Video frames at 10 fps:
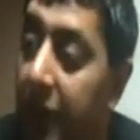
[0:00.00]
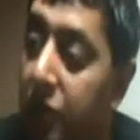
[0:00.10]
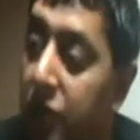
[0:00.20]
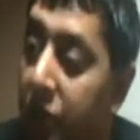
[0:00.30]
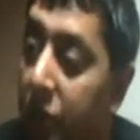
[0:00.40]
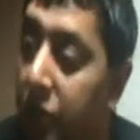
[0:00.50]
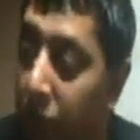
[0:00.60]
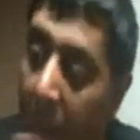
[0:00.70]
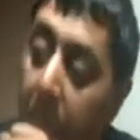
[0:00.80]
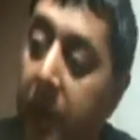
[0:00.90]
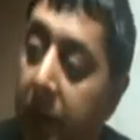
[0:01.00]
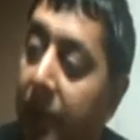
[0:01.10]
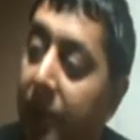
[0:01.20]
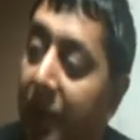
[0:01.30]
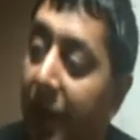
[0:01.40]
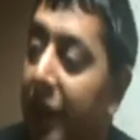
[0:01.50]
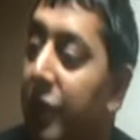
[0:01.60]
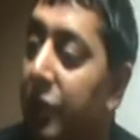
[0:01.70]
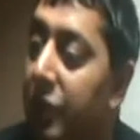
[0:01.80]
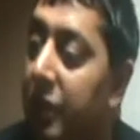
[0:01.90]
Asian shows, and rap and everything at
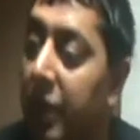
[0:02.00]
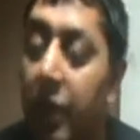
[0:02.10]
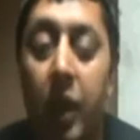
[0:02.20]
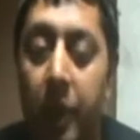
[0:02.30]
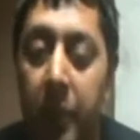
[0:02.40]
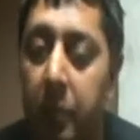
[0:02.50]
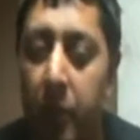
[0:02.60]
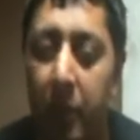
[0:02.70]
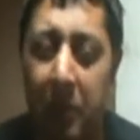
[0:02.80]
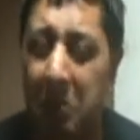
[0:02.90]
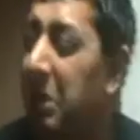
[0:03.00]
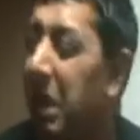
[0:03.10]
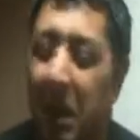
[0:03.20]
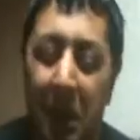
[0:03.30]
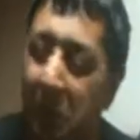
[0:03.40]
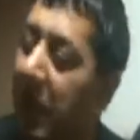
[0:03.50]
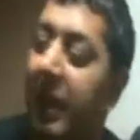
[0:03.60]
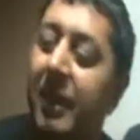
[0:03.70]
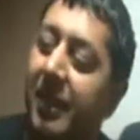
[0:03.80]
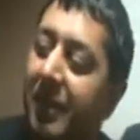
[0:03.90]
Asian shows. And people were like, we
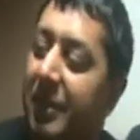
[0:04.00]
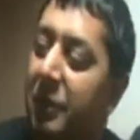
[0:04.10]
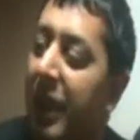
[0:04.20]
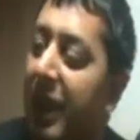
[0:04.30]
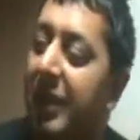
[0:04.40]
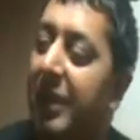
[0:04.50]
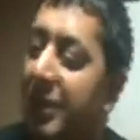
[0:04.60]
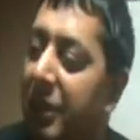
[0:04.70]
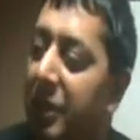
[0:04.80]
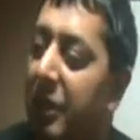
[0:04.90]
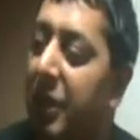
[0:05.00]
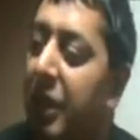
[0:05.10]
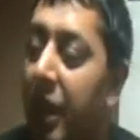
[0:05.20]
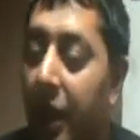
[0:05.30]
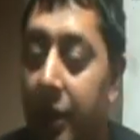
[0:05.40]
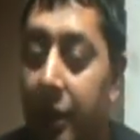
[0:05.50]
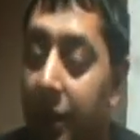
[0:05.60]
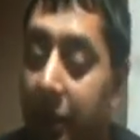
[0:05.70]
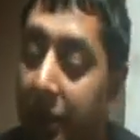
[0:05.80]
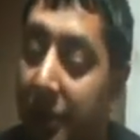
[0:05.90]
hate this, you know. And
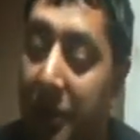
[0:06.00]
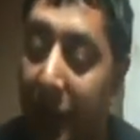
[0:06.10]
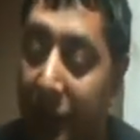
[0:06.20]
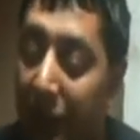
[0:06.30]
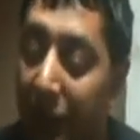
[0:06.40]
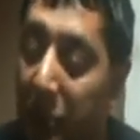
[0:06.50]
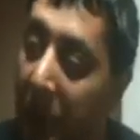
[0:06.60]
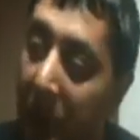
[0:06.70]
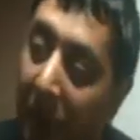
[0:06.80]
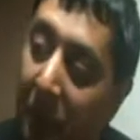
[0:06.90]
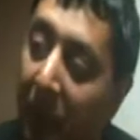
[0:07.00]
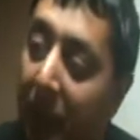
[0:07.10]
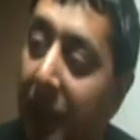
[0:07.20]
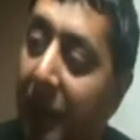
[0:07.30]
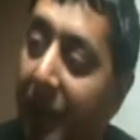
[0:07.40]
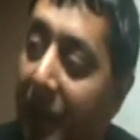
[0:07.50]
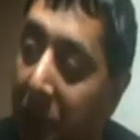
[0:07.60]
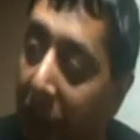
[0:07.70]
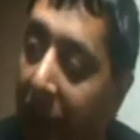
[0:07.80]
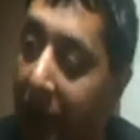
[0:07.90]
so I could put a bit of
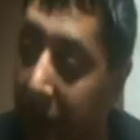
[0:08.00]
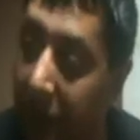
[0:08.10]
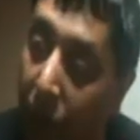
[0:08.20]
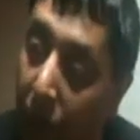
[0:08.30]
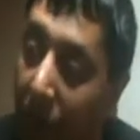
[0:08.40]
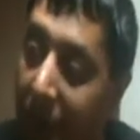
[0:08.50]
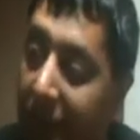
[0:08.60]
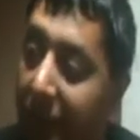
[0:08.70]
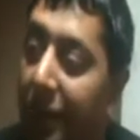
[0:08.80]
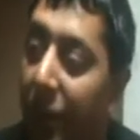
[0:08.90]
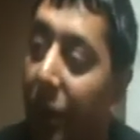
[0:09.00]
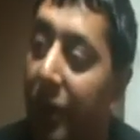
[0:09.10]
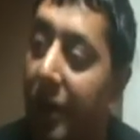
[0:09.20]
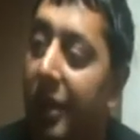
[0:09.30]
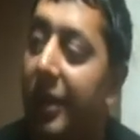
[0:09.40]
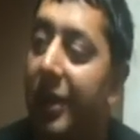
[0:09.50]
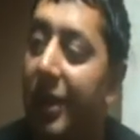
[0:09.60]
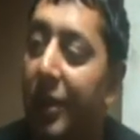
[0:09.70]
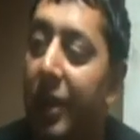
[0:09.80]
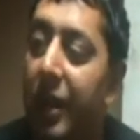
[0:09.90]
Kuldeep Manik chorus, hook, you
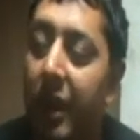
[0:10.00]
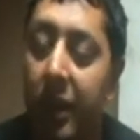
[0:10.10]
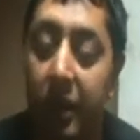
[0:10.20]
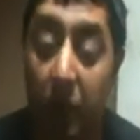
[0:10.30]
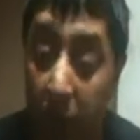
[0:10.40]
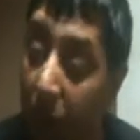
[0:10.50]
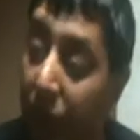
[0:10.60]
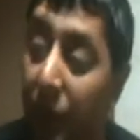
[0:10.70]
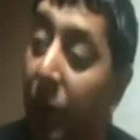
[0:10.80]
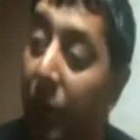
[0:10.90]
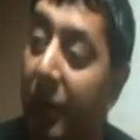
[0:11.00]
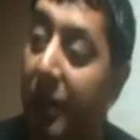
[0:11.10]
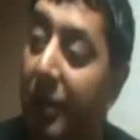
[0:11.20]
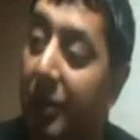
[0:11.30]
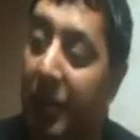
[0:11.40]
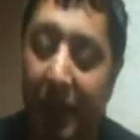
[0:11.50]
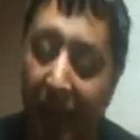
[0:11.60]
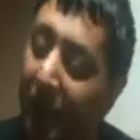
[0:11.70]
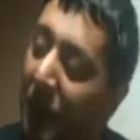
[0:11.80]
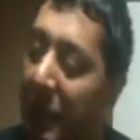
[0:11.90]
know, and they're like, we love the hook, but
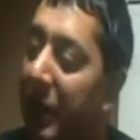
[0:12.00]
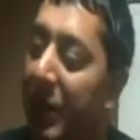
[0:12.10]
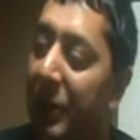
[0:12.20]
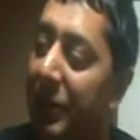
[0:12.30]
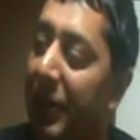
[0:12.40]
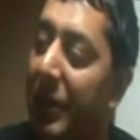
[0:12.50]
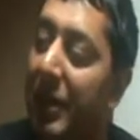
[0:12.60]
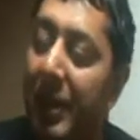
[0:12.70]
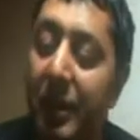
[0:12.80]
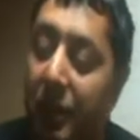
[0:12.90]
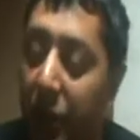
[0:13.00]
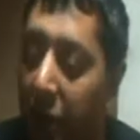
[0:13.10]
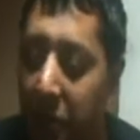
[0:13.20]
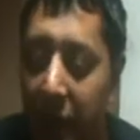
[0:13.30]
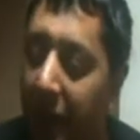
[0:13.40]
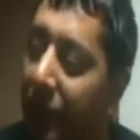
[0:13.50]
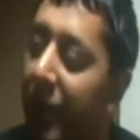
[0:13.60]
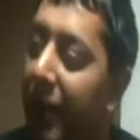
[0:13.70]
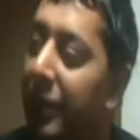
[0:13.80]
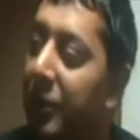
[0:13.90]
take the rapping off, you know. So nobody
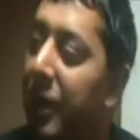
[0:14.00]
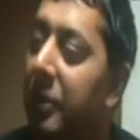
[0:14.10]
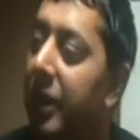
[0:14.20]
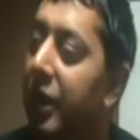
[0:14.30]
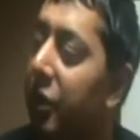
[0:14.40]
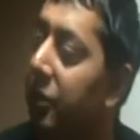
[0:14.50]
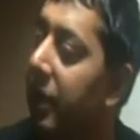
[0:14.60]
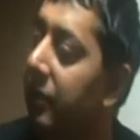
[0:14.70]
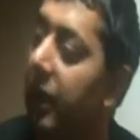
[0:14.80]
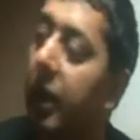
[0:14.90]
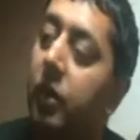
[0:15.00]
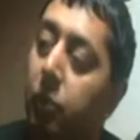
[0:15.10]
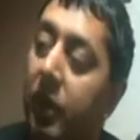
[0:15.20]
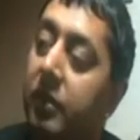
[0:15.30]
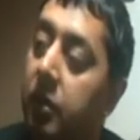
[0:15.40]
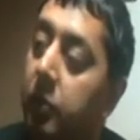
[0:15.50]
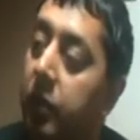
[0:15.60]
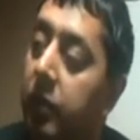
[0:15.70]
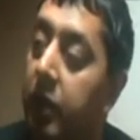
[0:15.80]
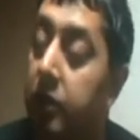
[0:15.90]
ever liked the rapping, no one ever liked the Western
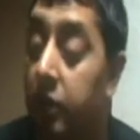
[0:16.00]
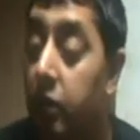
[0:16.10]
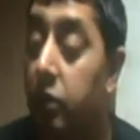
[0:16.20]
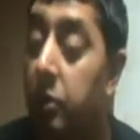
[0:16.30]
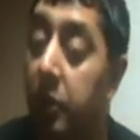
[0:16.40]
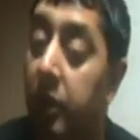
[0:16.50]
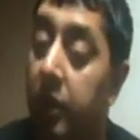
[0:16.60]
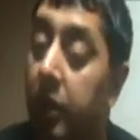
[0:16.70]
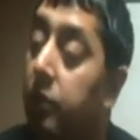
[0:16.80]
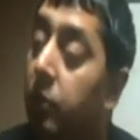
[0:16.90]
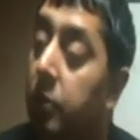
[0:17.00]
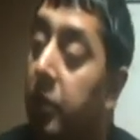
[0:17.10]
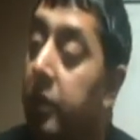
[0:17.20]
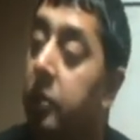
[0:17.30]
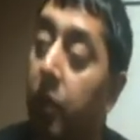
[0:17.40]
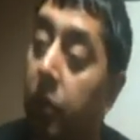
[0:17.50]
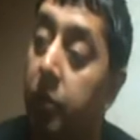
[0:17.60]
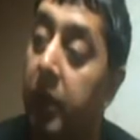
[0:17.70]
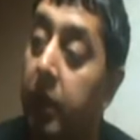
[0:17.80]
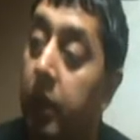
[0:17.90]
music. And so you go to Bangla dance floor and play some
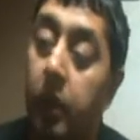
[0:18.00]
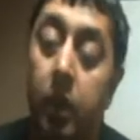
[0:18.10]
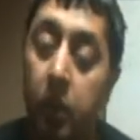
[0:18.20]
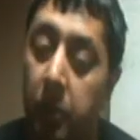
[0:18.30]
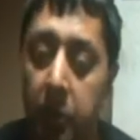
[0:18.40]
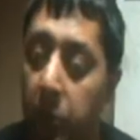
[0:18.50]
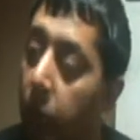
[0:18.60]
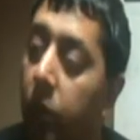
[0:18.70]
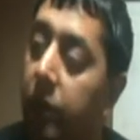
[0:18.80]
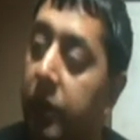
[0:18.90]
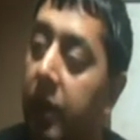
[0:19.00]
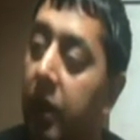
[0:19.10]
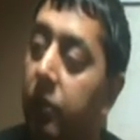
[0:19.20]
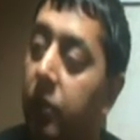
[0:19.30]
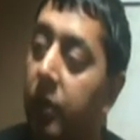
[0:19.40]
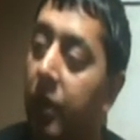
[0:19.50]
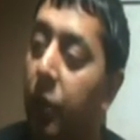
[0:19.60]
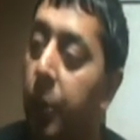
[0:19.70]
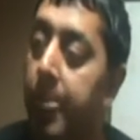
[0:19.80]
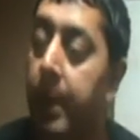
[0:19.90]
R&B, people walk off the dance floor, you know.